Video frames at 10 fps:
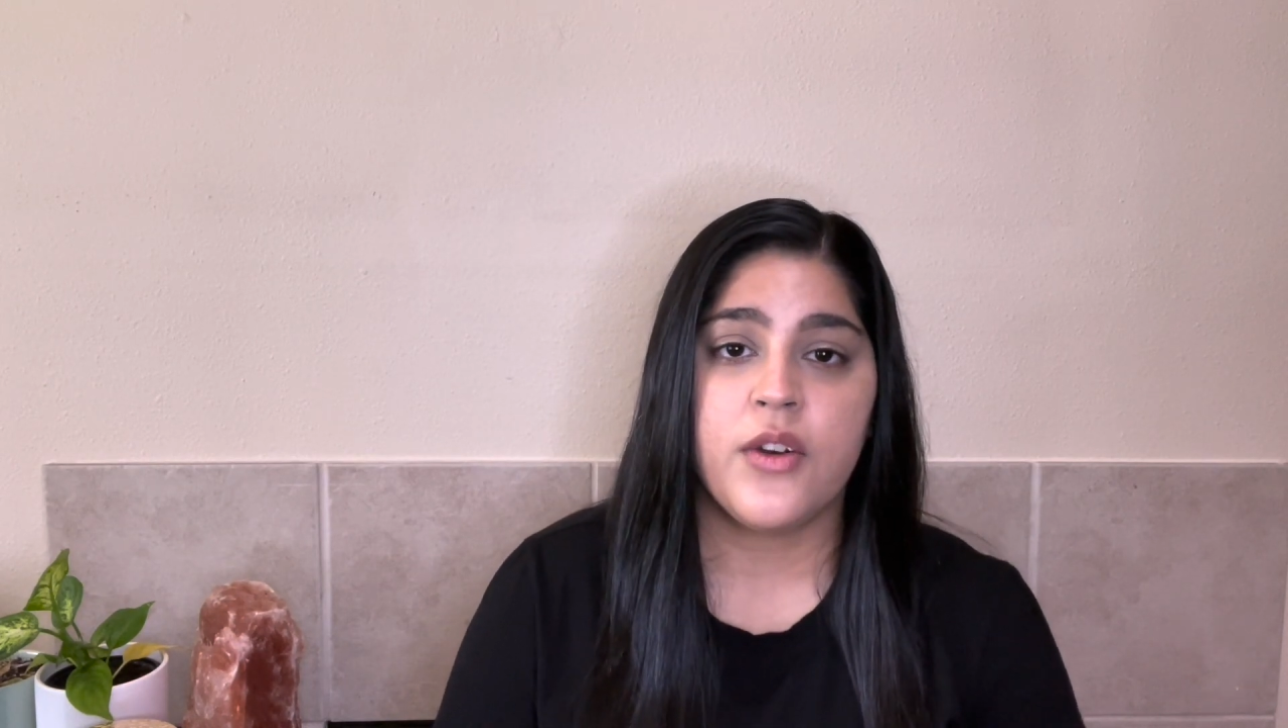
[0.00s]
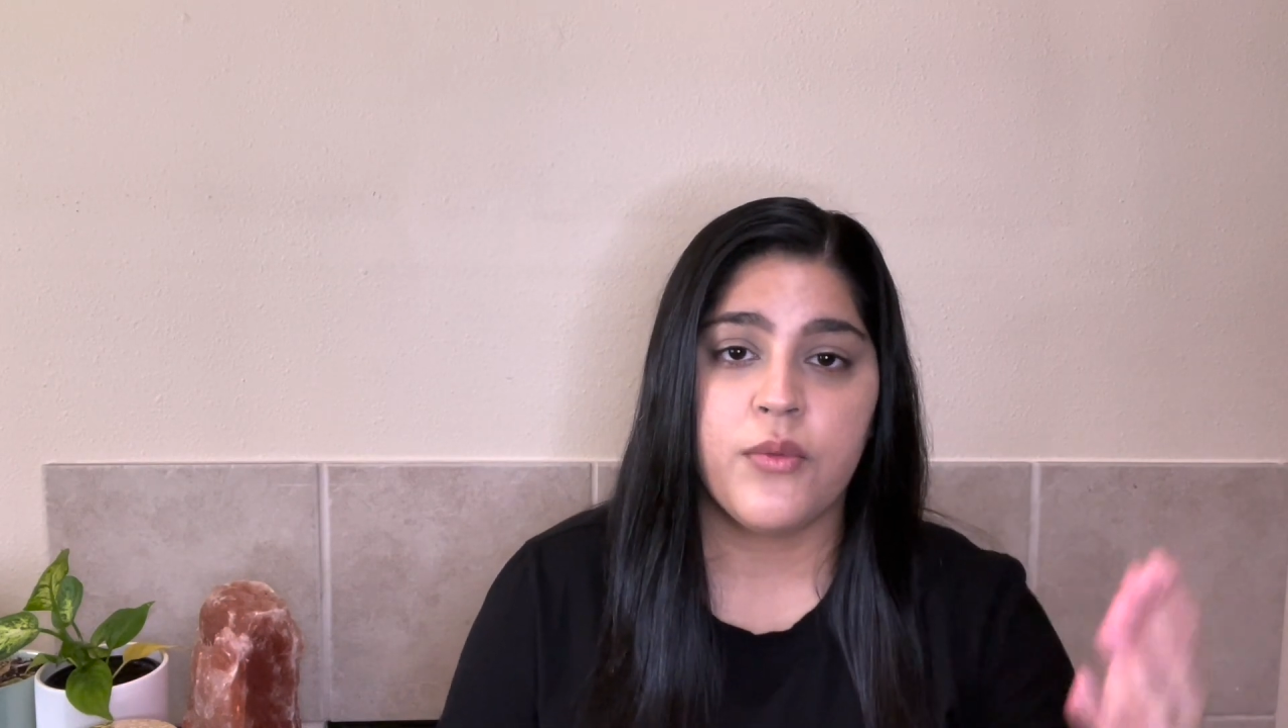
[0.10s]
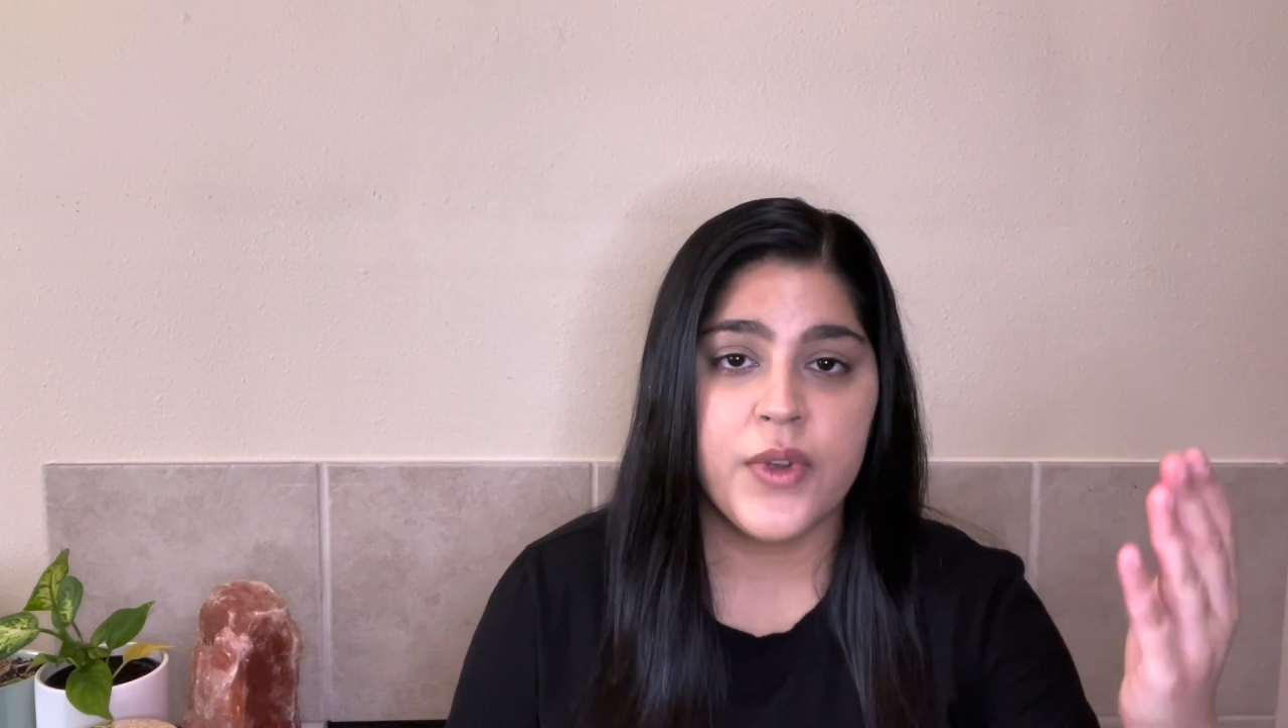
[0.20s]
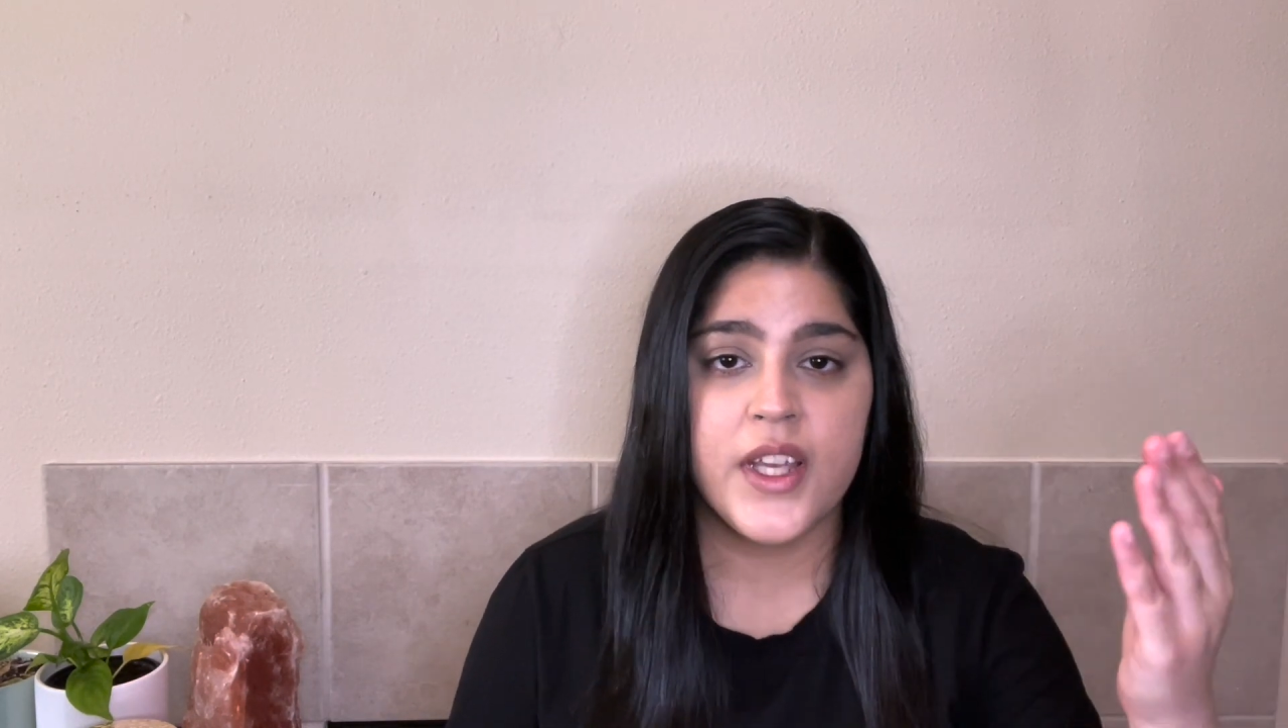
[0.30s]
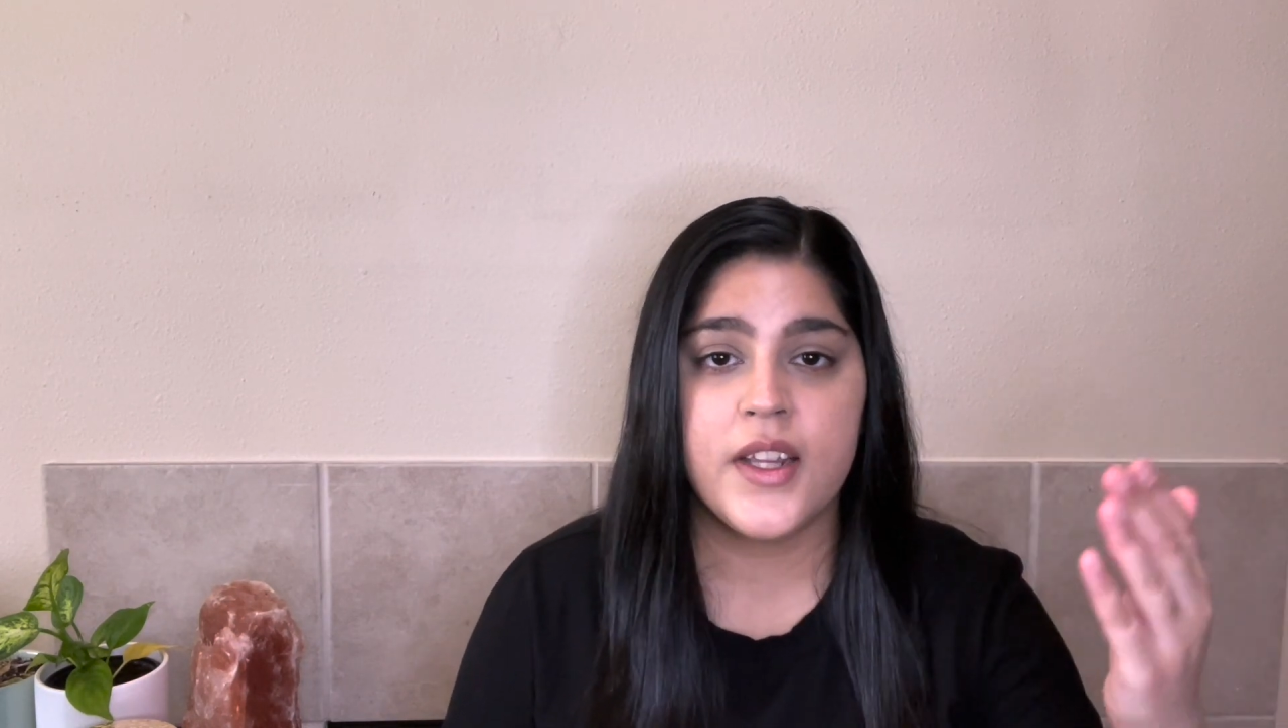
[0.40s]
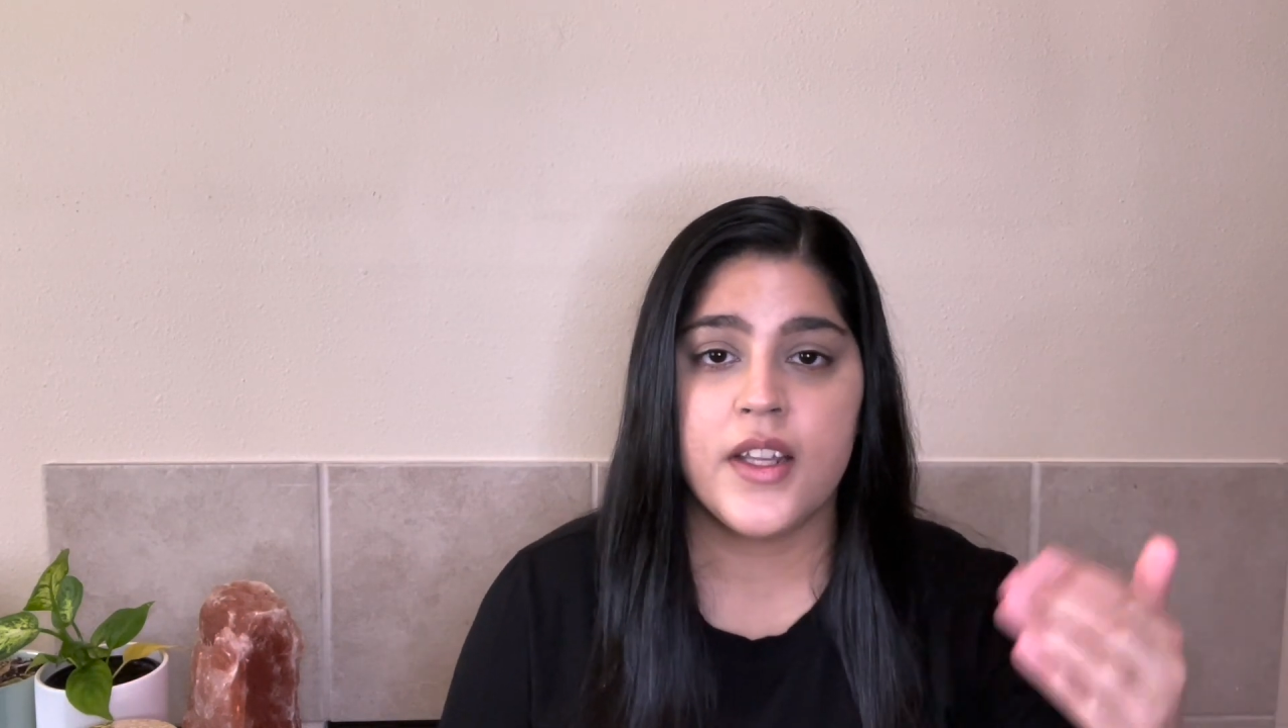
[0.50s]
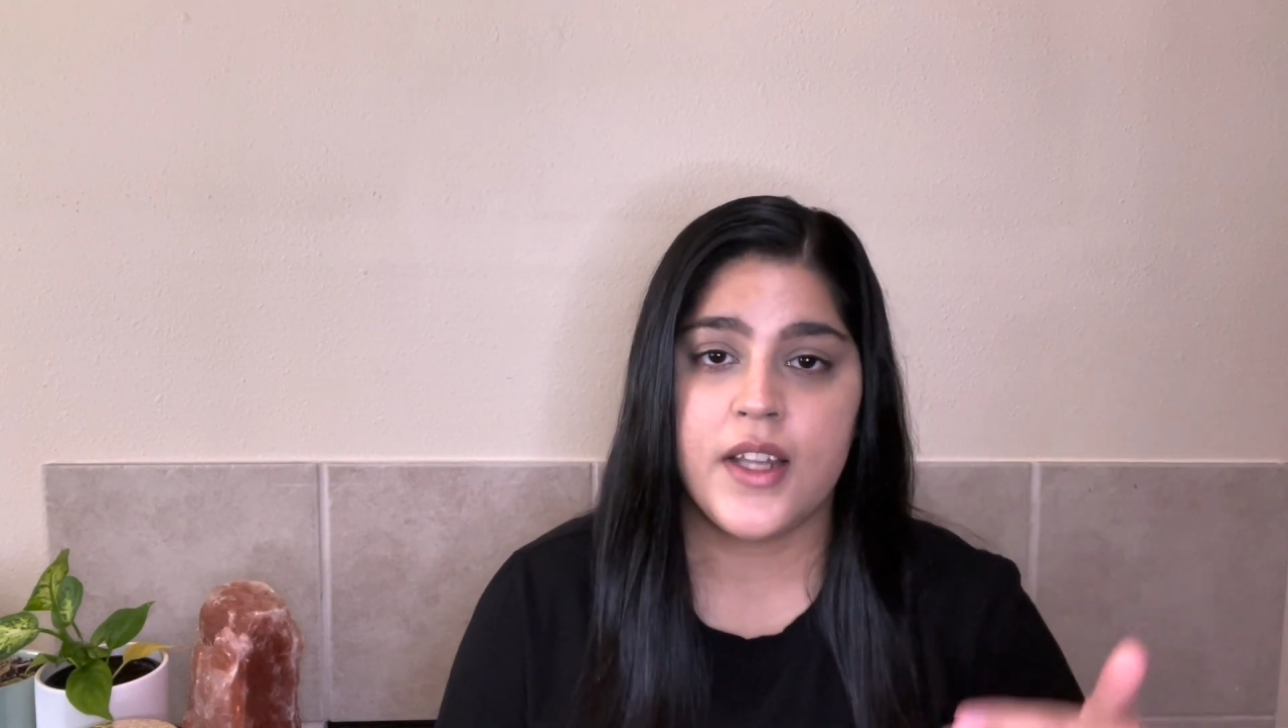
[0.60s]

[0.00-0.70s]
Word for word: and read the